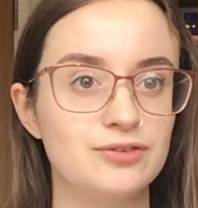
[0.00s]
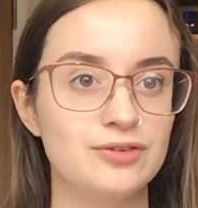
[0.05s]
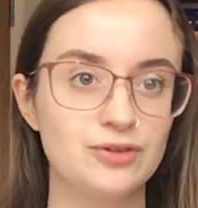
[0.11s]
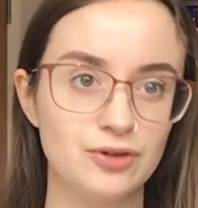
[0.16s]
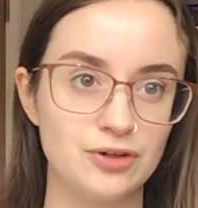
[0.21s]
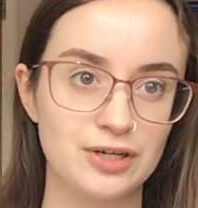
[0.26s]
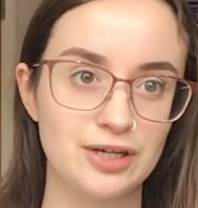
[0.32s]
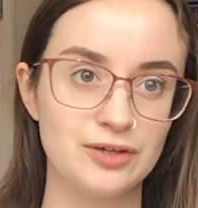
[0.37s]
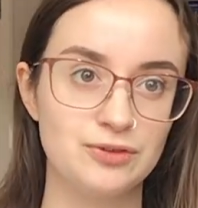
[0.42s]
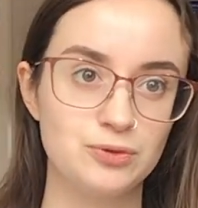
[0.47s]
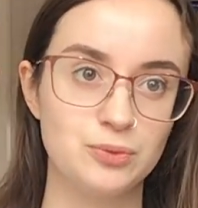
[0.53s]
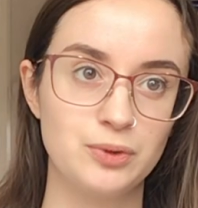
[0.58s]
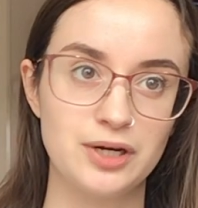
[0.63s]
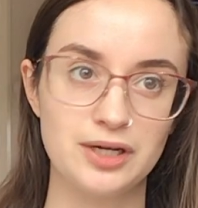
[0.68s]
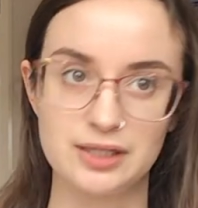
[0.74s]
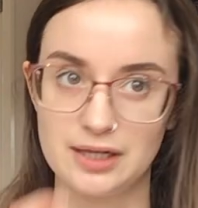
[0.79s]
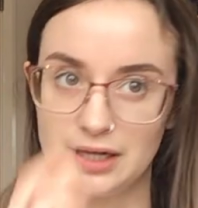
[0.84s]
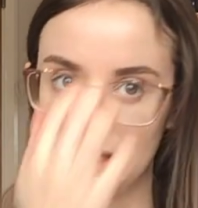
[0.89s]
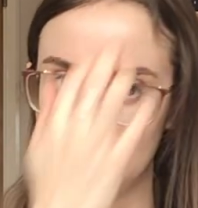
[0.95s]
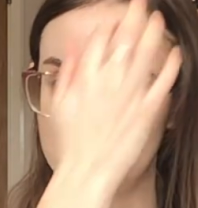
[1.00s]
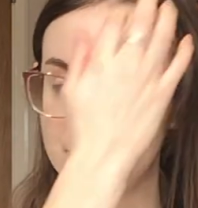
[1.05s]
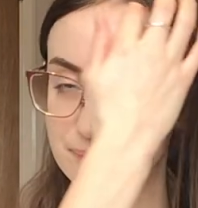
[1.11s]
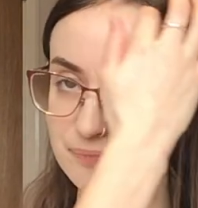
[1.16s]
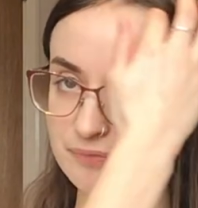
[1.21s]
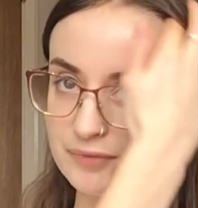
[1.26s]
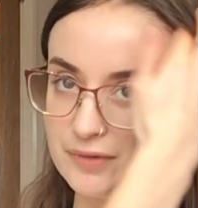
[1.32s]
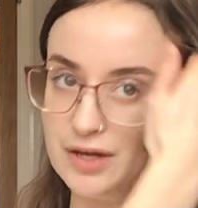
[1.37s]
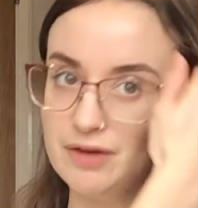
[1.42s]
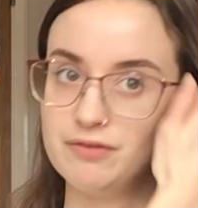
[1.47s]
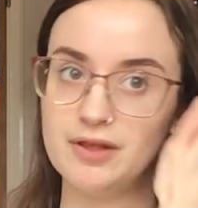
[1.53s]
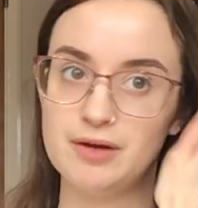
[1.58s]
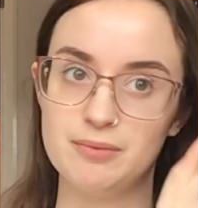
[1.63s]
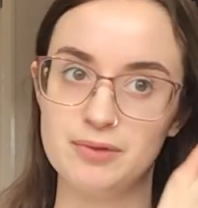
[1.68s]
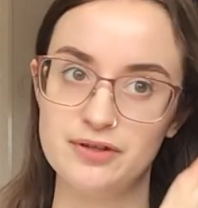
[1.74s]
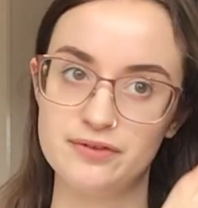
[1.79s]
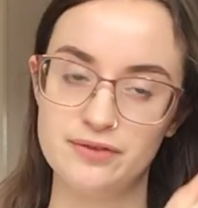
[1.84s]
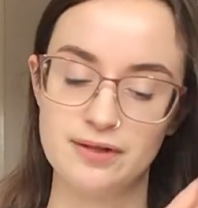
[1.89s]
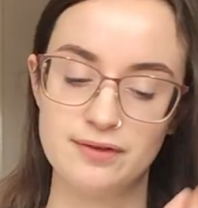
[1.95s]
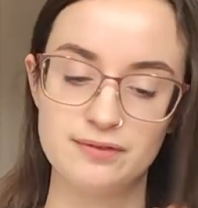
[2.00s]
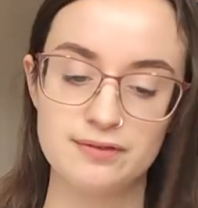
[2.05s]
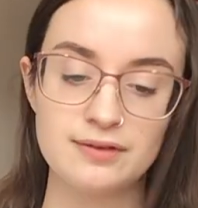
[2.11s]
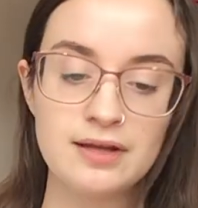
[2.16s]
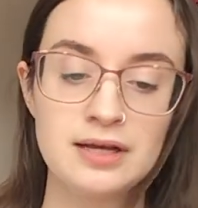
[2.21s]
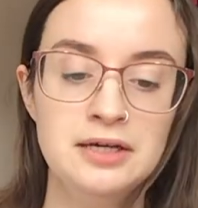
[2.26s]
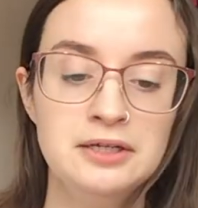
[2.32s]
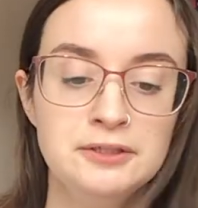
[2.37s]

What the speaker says: to not get to work late, if that makes sense.